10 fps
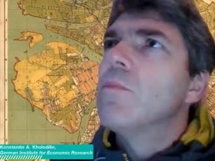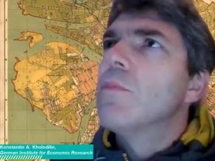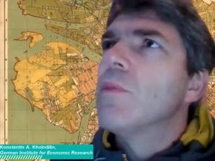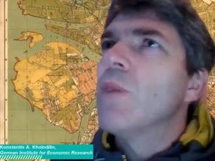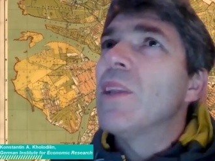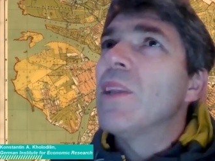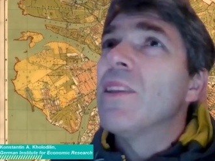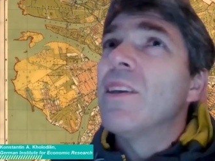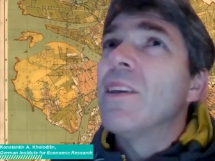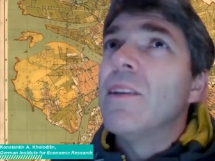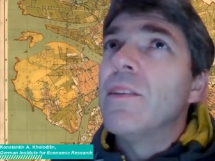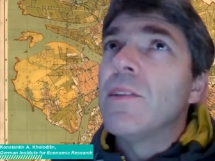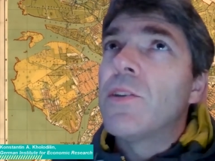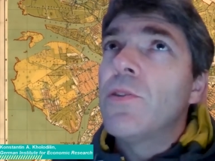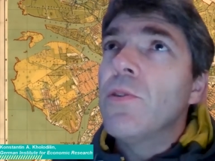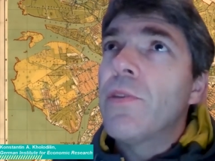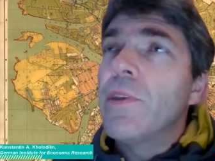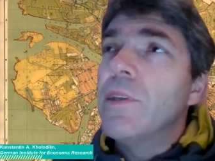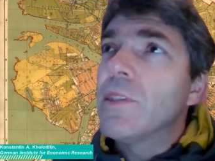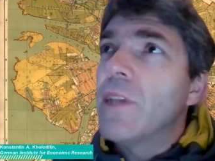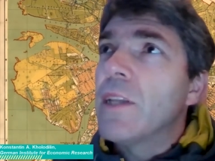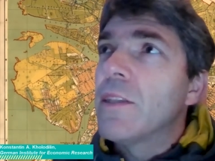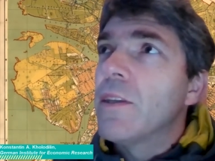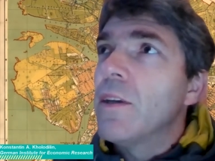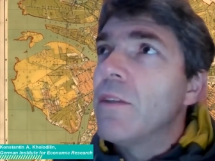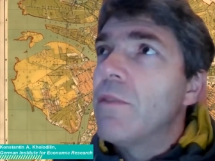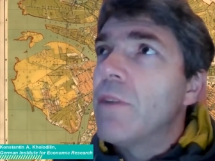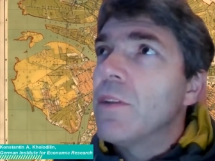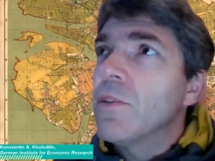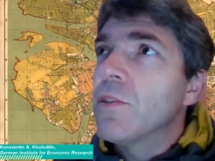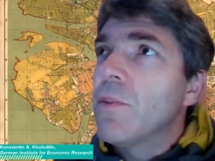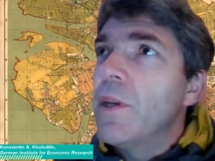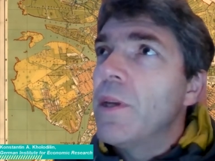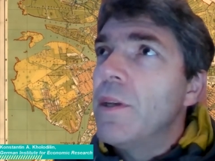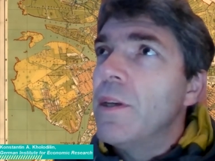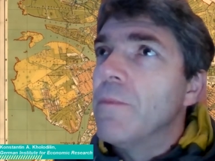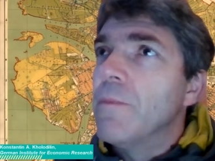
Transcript: Well, the truth is that there are not so many,